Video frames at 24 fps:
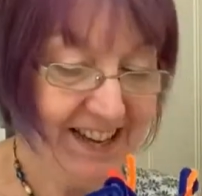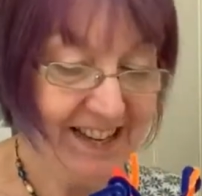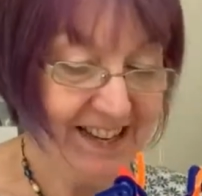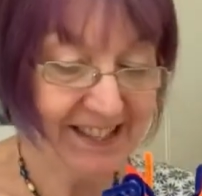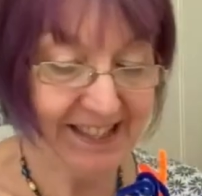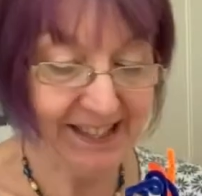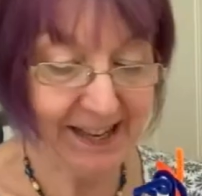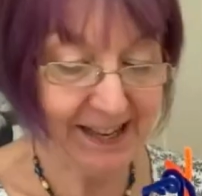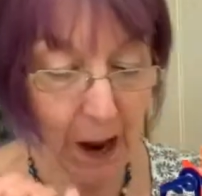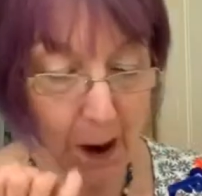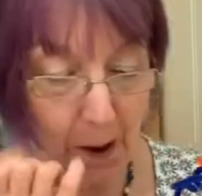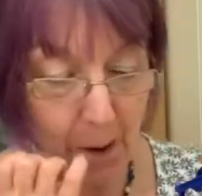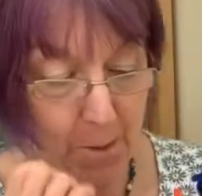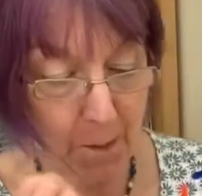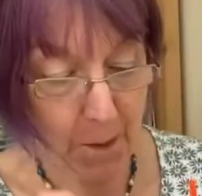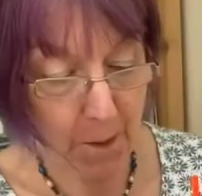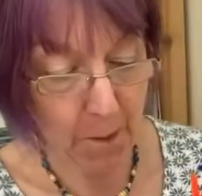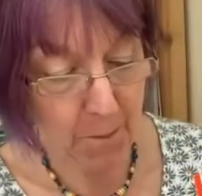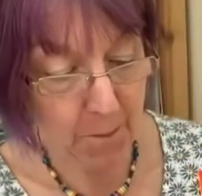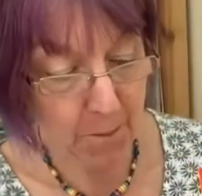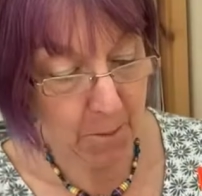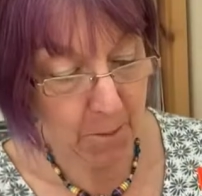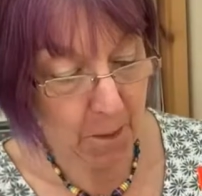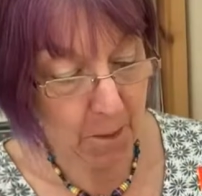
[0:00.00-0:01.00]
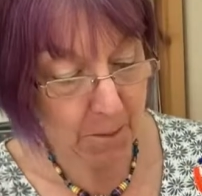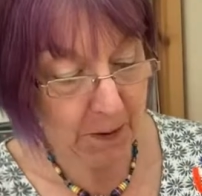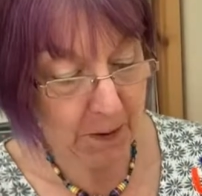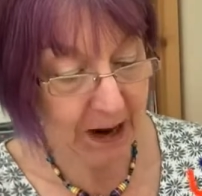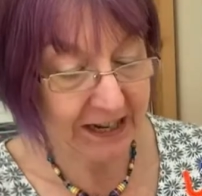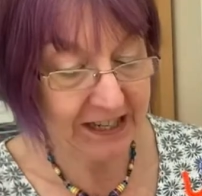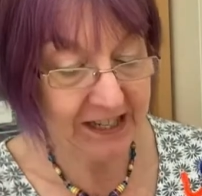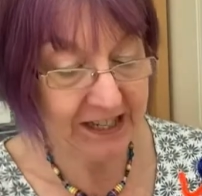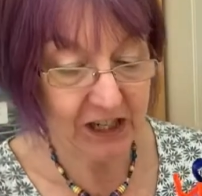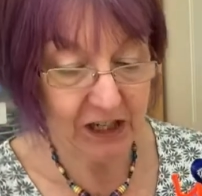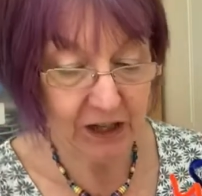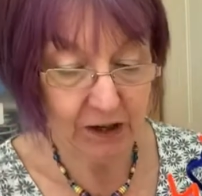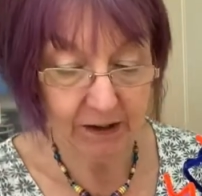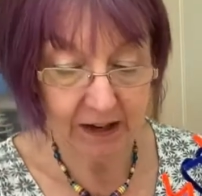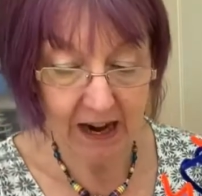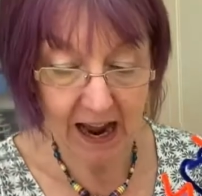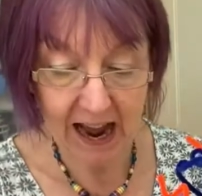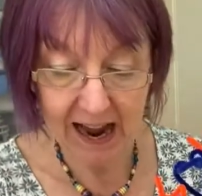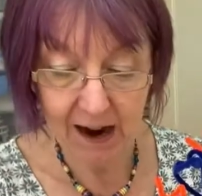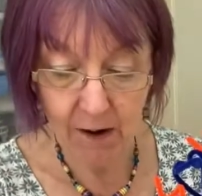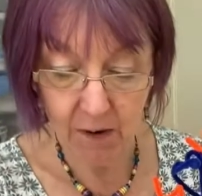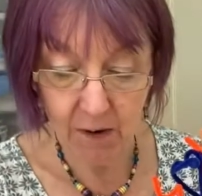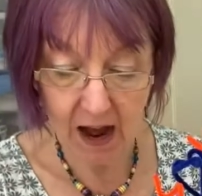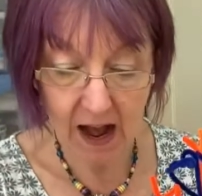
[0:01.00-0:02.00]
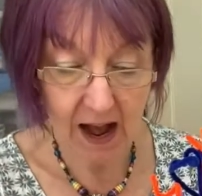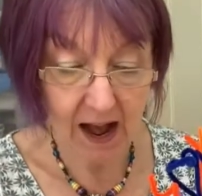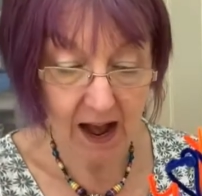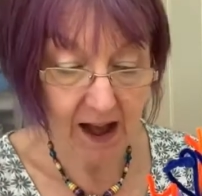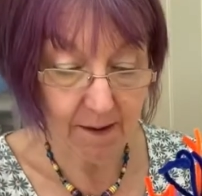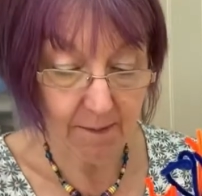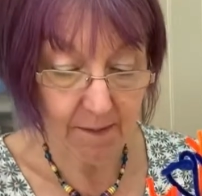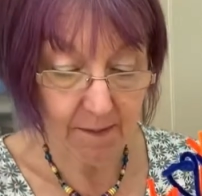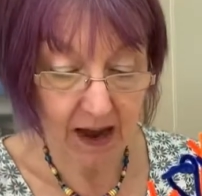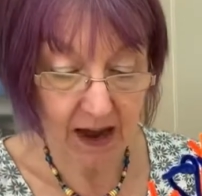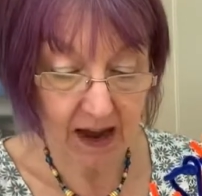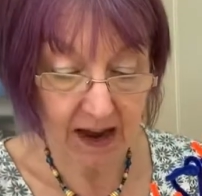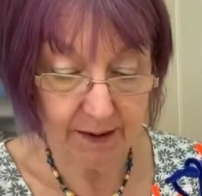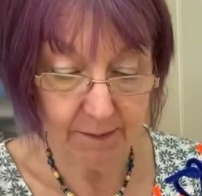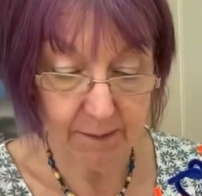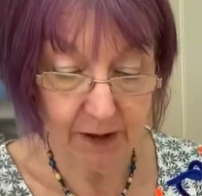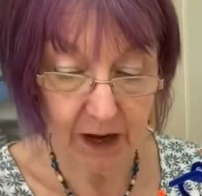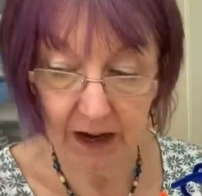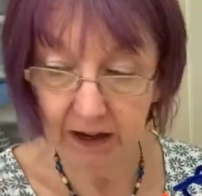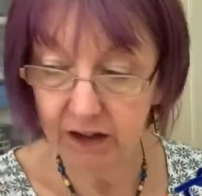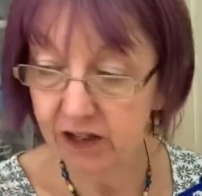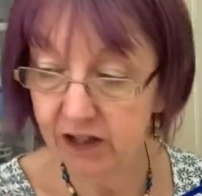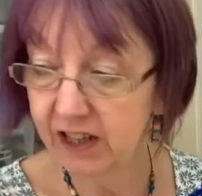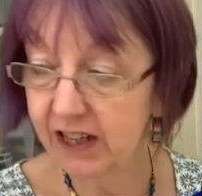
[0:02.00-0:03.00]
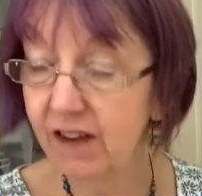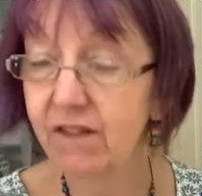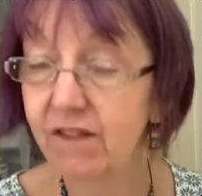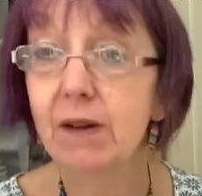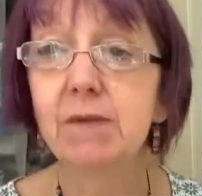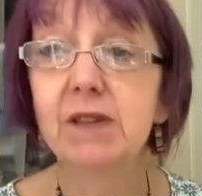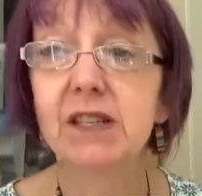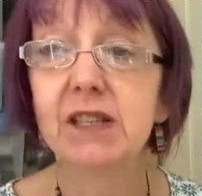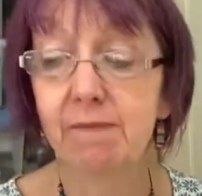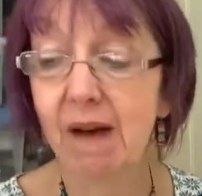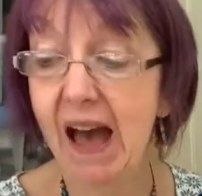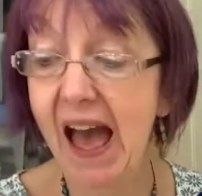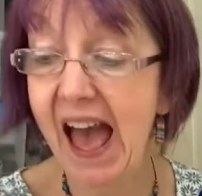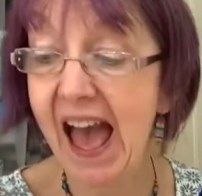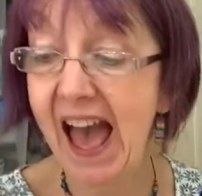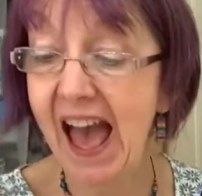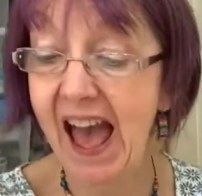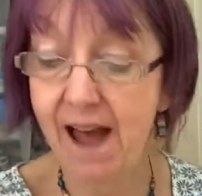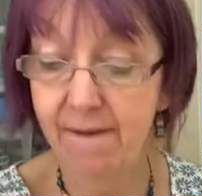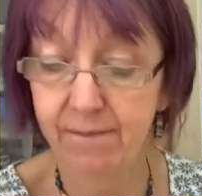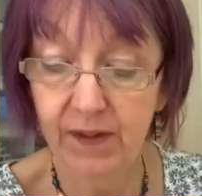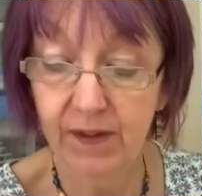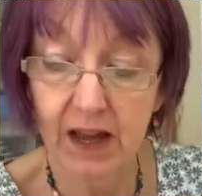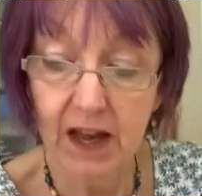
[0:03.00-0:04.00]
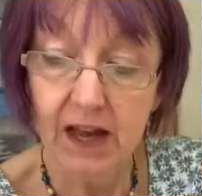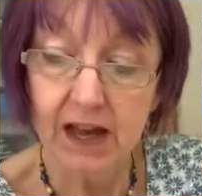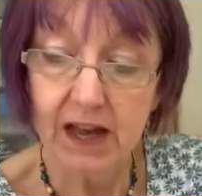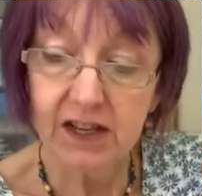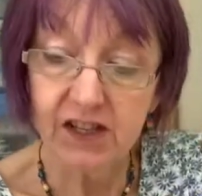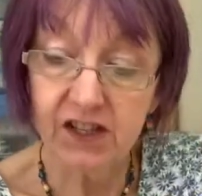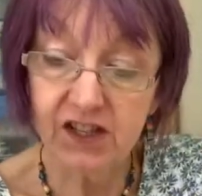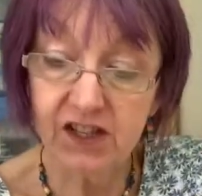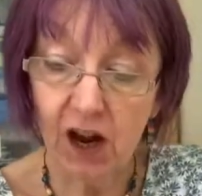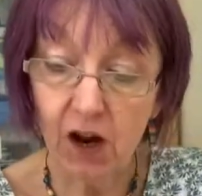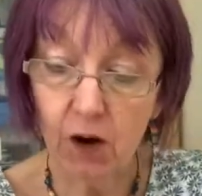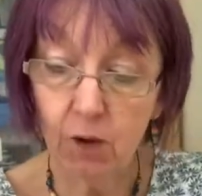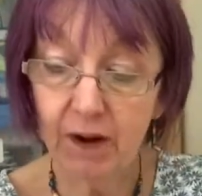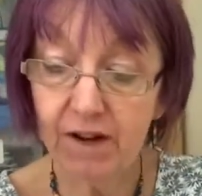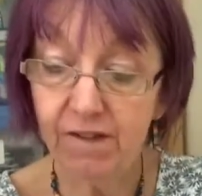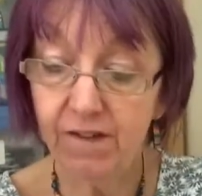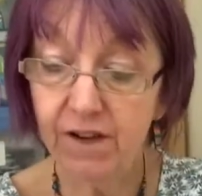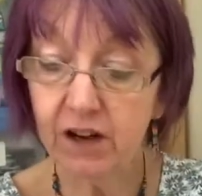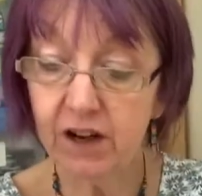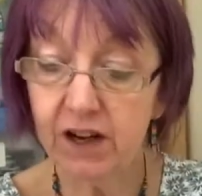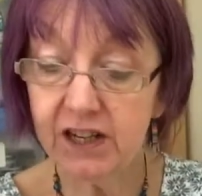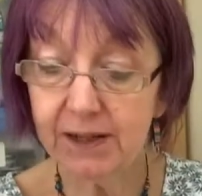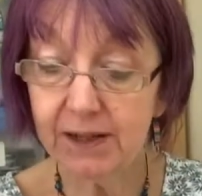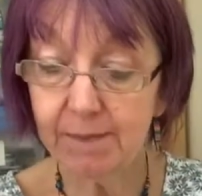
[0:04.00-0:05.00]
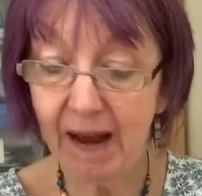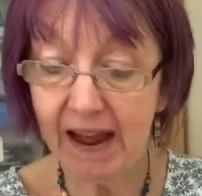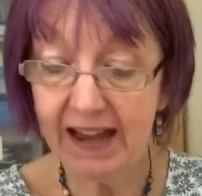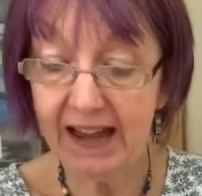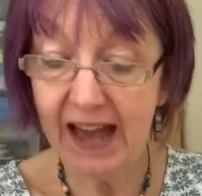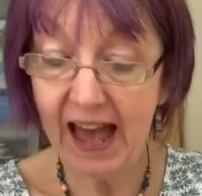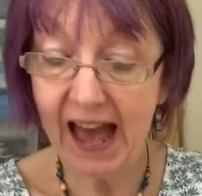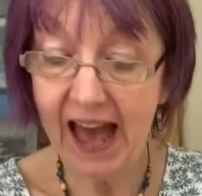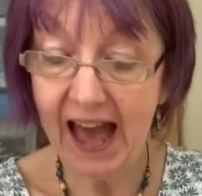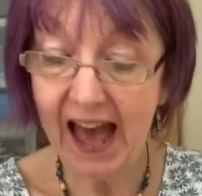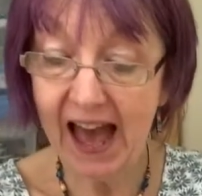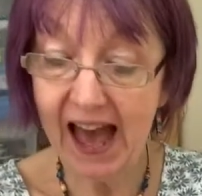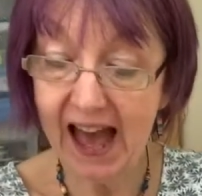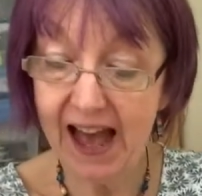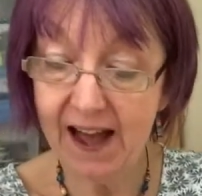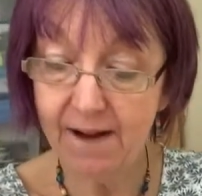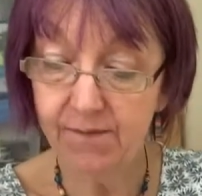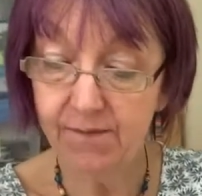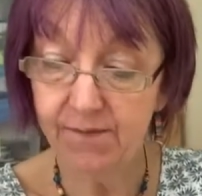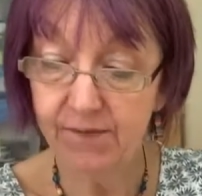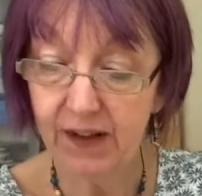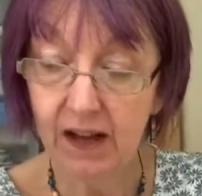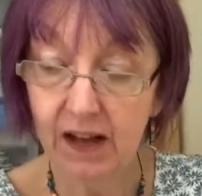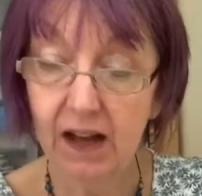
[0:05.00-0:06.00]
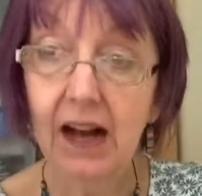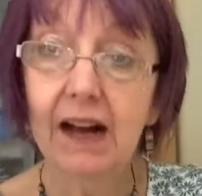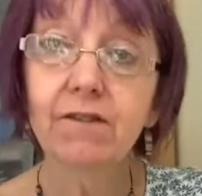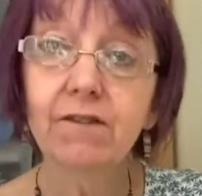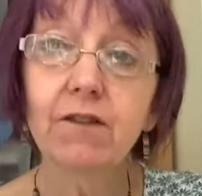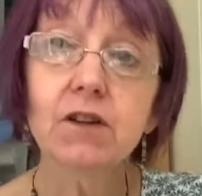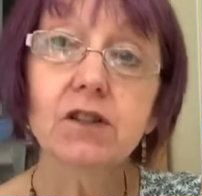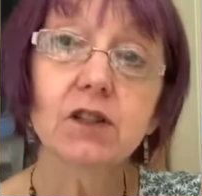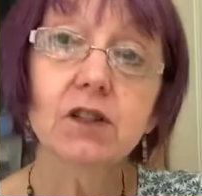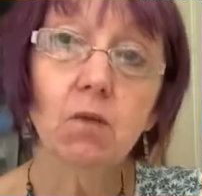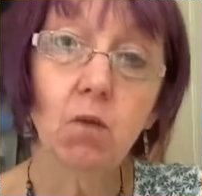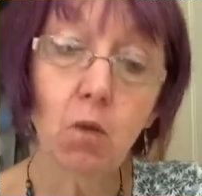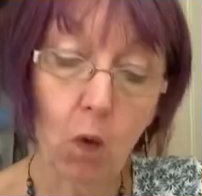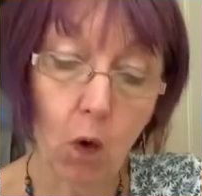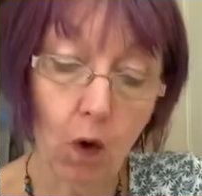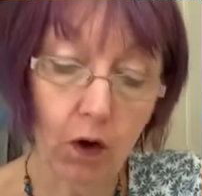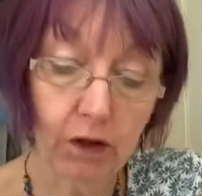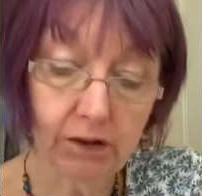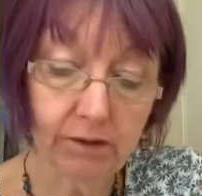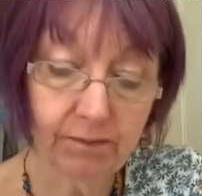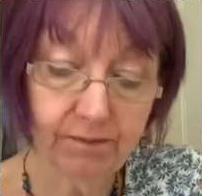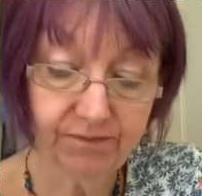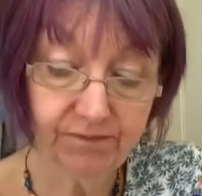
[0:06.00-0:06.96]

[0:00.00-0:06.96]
So what we're going to do now, I'm going to give him some hair. So if you're going to make hair, I've got some wool.